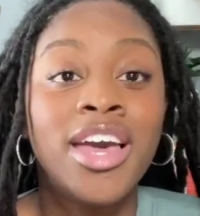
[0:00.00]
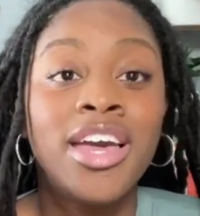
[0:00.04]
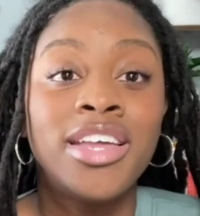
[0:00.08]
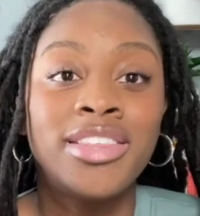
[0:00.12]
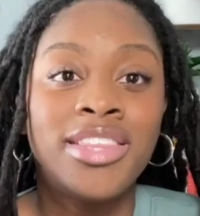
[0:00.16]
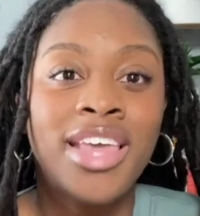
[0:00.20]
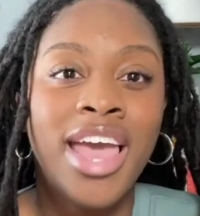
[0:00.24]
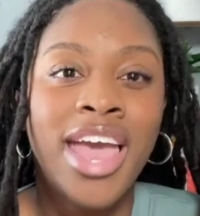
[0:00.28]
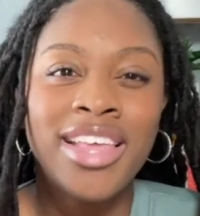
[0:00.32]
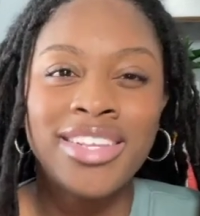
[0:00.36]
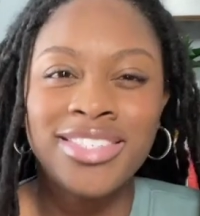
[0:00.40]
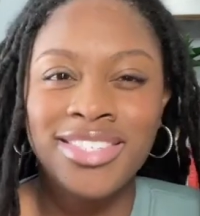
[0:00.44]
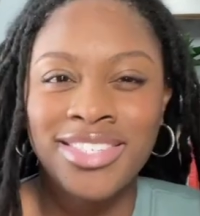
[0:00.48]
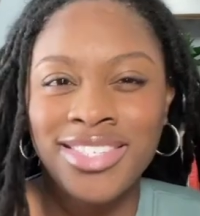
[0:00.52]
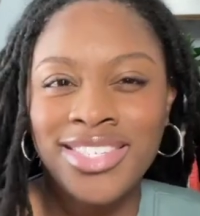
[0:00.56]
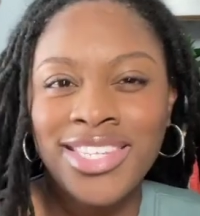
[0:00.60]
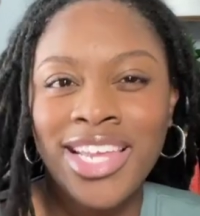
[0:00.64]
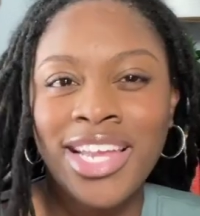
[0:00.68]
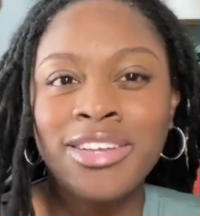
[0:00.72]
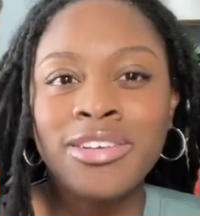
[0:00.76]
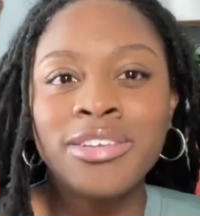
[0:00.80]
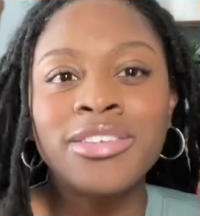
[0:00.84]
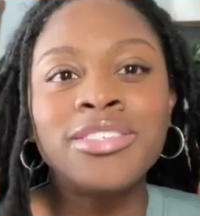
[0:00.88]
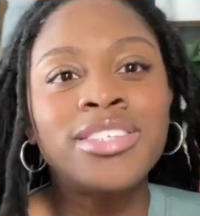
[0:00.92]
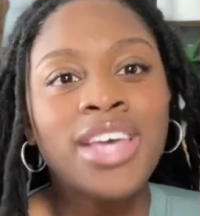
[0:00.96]
The
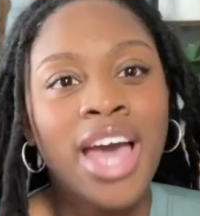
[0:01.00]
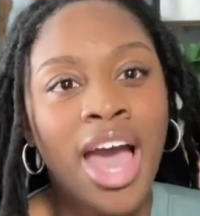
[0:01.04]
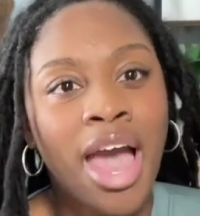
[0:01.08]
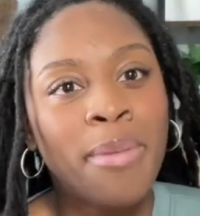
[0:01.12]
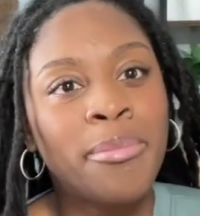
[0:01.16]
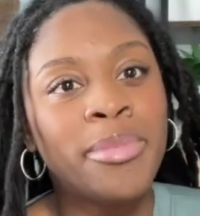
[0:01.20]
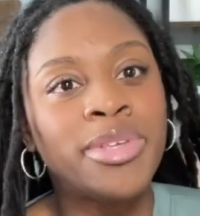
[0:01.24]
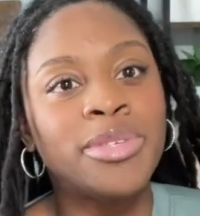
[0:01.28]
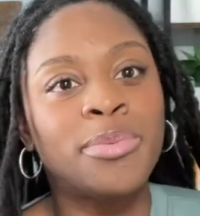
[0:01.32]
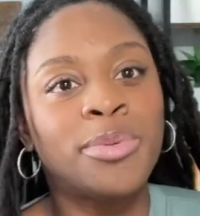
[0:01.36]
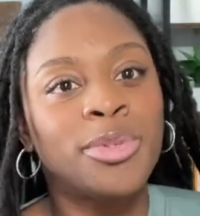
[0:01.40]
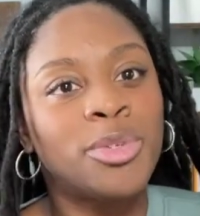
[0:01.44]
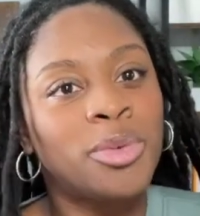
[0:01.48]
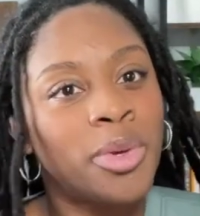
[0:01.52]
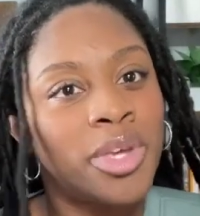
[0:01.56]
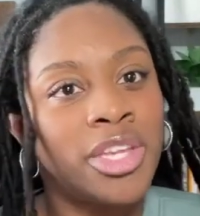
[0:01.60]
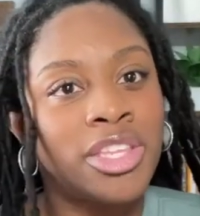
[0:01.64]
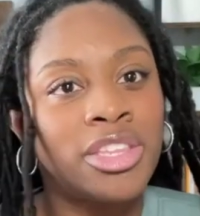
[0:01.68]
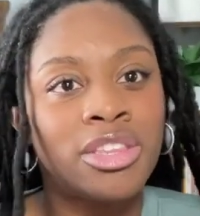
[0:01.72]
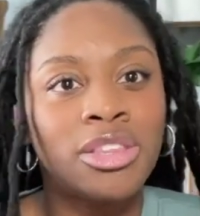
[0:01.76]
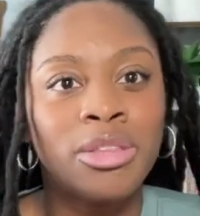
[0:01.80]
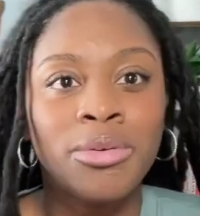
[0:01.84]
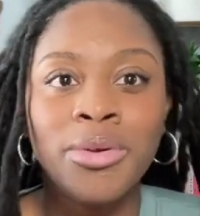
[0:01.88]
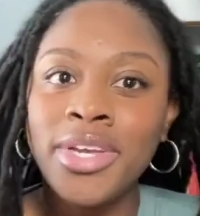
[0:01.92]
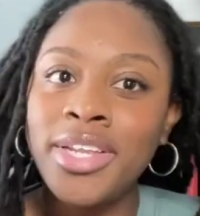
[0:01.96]
standard time is
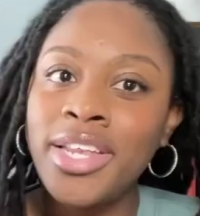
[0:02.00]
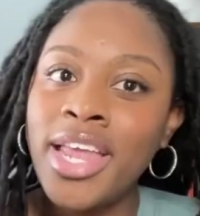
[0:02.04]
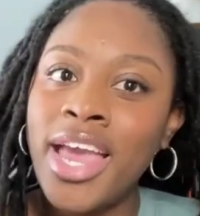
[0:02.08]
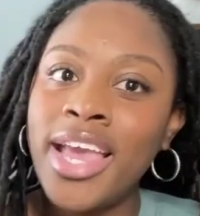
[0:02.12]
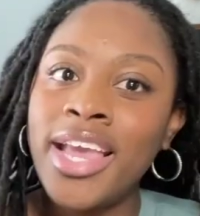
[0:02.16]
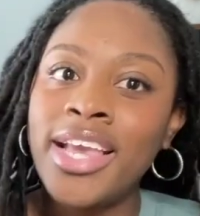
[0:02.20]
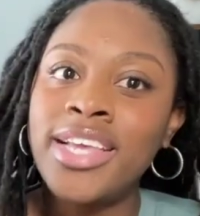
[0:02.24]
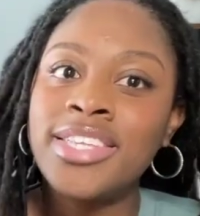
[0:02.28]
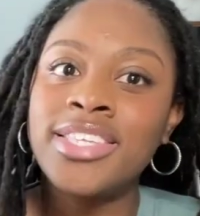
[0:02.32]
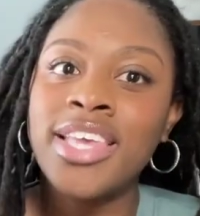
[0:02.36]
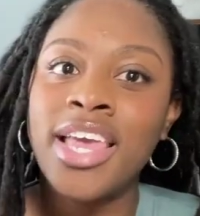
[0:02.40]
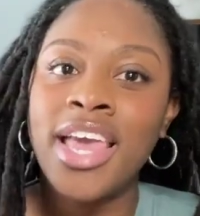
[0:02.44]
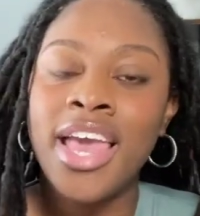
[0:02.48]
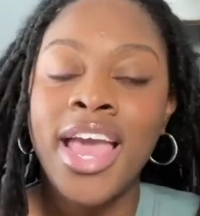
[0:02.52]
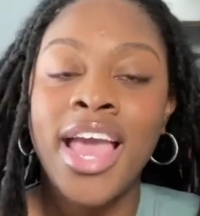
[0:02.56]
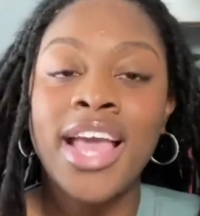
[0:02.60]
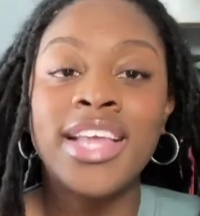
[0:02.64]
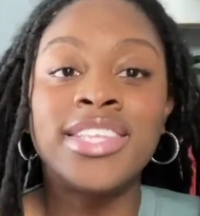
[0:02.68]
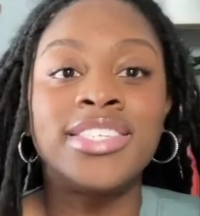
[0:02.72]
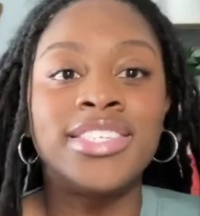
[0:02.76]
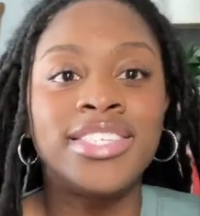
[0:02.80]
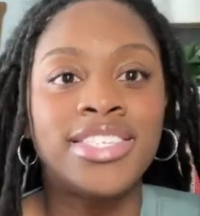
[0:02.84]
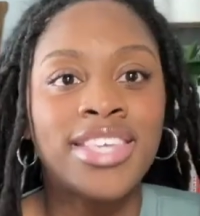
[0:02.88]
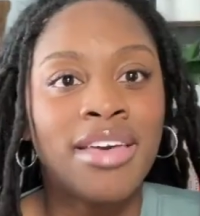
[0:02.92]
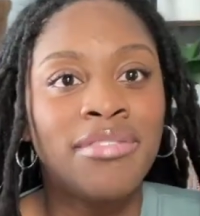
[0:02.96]
between 3 days
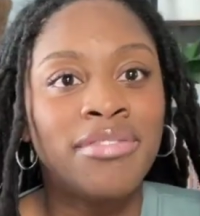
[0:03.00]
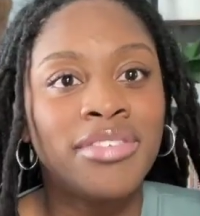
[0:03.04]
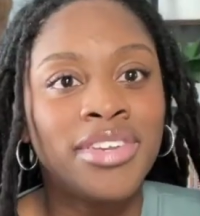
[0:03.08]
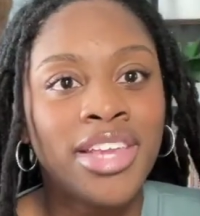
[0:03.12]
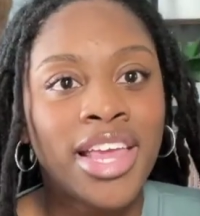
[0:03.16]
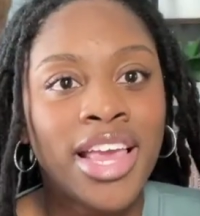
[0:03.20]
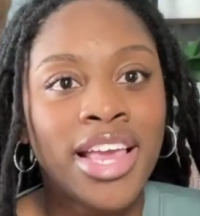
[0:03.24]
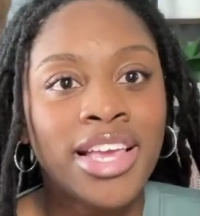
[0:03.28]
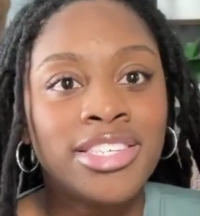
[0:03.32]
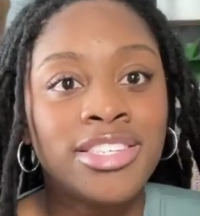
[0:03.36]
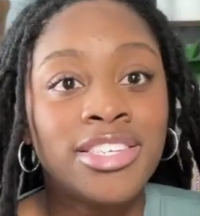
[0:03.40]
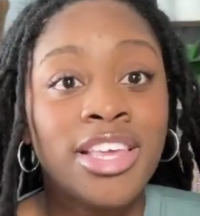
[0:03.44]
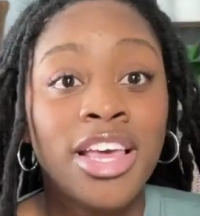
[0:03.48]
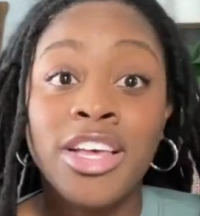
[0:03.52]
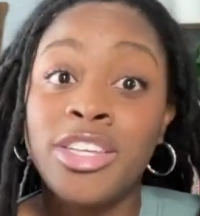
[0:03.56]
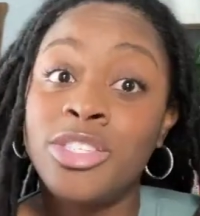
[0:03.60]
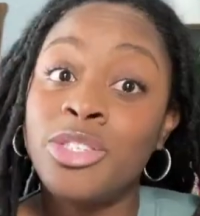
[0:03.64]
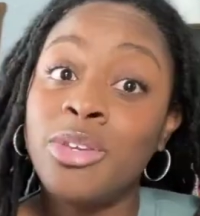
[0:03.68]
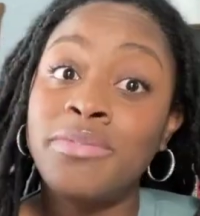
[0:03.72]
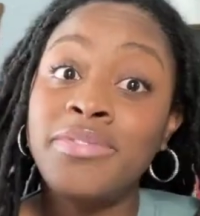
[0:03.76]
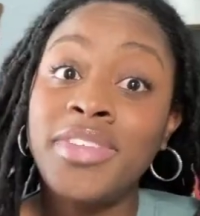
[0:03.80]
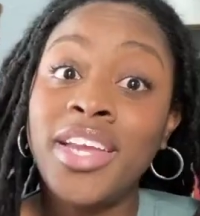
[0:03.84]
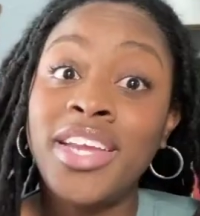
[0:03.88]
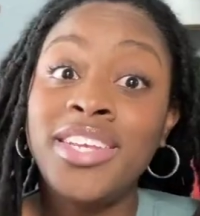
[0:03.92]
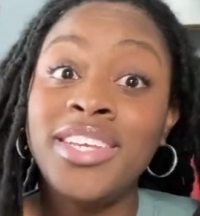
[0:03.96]
and 7 days. So
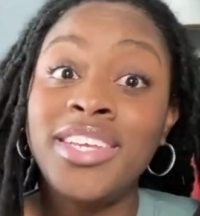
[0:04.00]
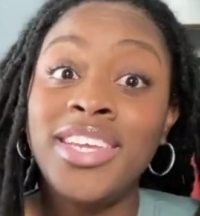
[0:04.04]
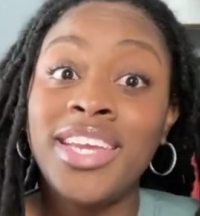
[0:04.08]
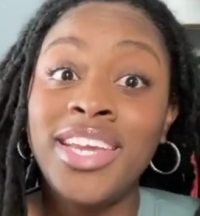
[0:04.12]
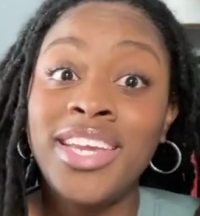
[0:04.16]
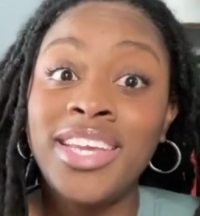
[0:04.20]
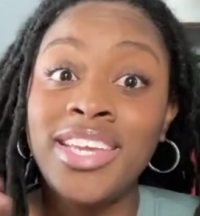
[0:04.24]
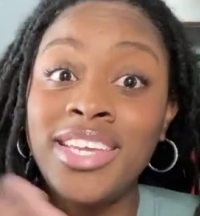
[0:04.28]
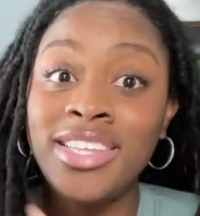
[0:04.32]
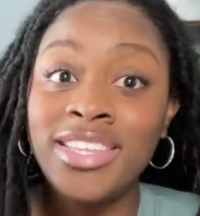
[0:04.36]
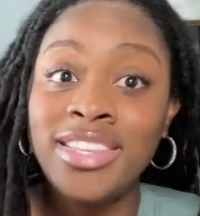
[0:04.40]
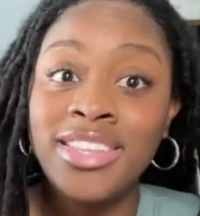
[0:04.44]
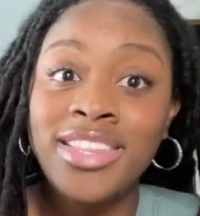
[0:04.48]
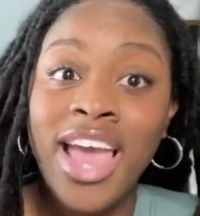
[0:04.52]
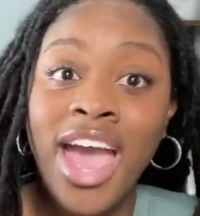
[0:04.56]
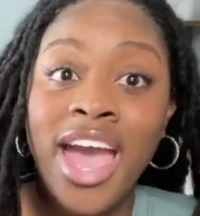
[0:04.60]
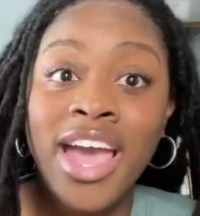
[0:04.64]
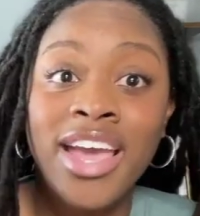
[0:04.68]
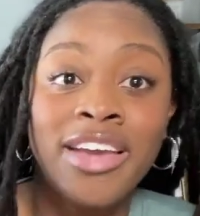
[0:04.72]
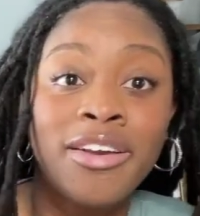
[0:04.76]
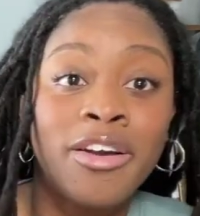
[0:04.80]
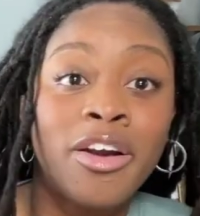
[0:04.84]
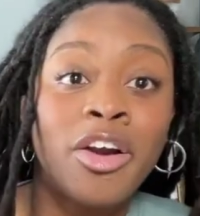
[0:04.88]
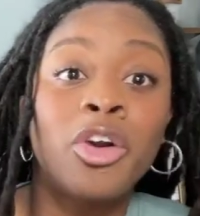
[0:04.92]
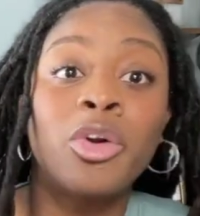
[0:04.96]
if they need that
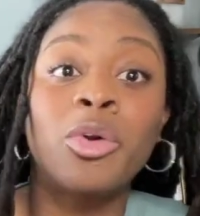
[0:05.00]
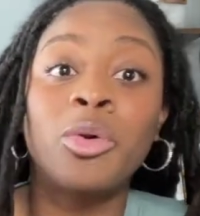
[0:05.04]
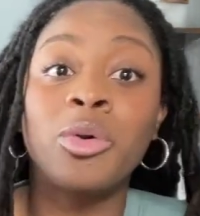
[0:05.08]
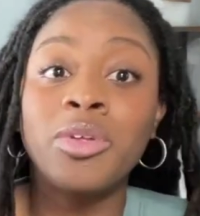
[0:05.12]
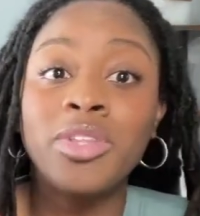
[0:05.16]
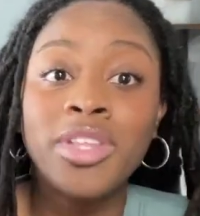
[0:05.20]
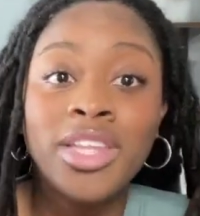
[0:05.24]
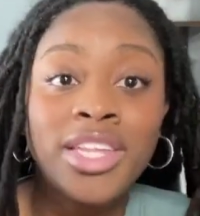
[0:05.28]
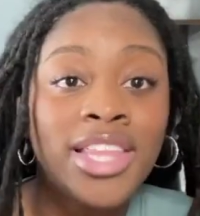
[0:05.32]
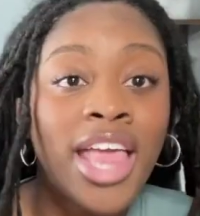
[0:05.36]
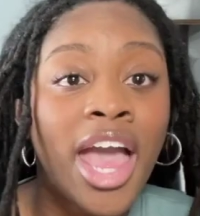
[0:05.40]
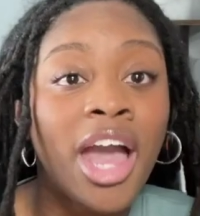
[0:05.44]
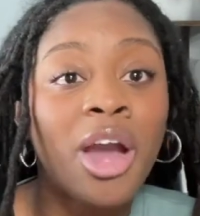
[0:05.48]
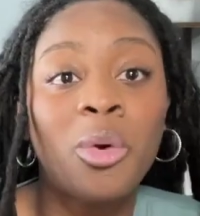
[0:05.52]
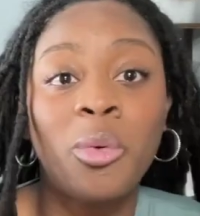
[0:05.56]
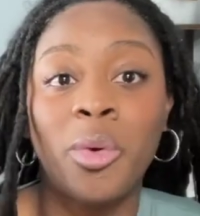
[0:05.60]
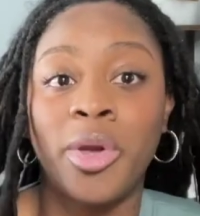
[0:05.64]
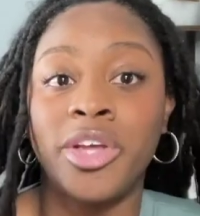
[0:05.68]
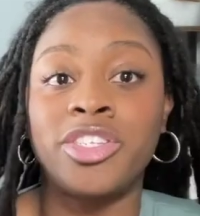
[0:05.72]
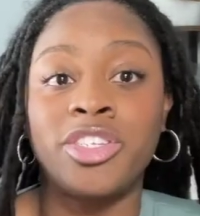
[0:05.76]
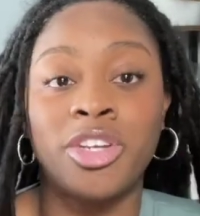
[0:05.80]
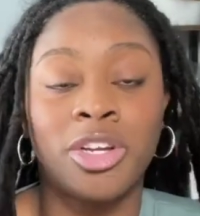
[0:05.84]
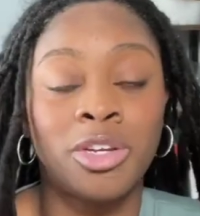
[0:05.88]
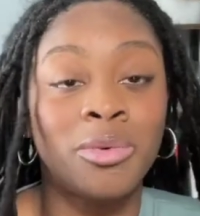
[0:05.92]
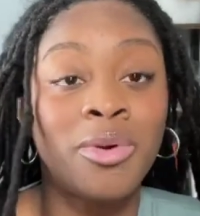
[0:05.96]
early, that
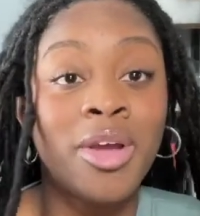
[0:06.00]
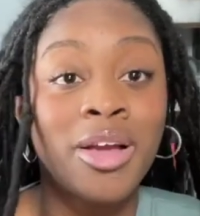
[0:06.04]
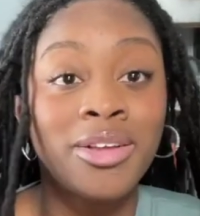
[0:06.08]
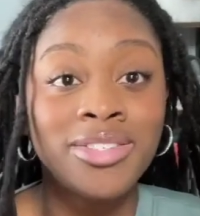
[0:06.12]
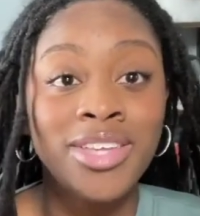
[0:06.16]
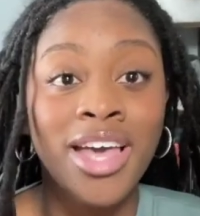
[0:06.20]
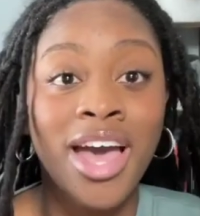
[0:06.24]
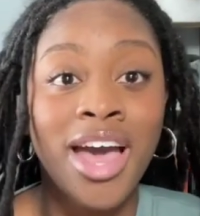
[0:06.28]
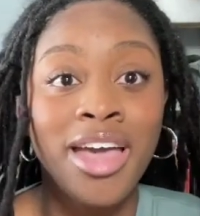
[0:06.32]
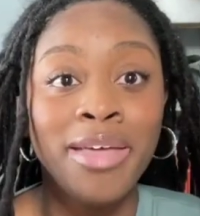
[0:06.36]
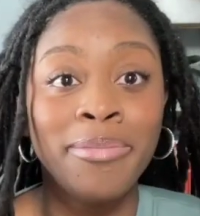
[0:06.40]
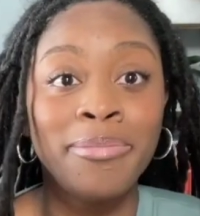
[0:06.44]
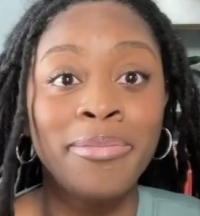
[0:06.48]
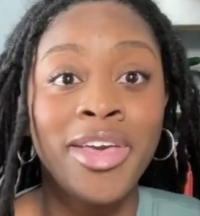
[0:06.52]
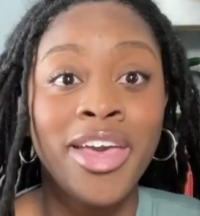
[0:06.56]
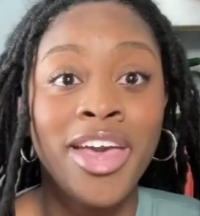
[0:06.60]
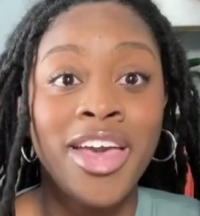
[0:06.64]
quick turnaround time,